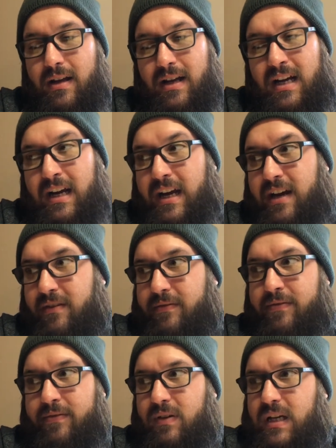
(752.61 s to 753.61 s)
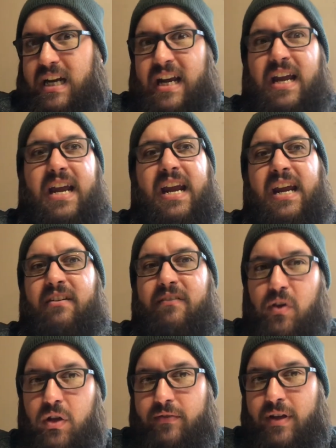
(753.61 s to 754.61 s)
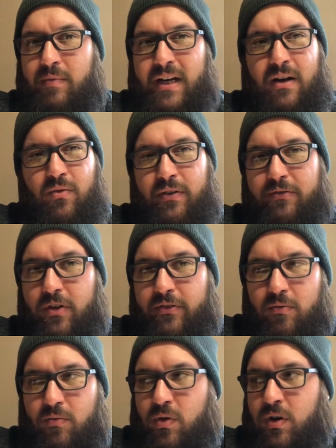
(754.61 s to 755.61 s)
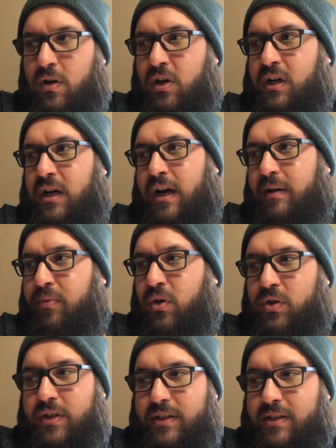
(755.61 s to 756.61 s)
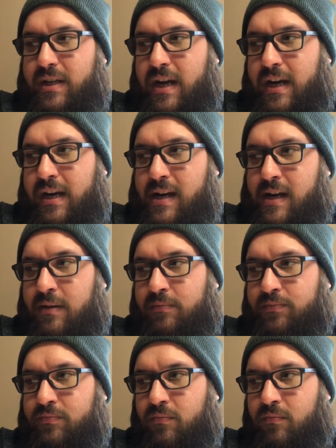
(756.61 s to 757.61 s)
I have a handful of them. I got one free from work. I purchased a um,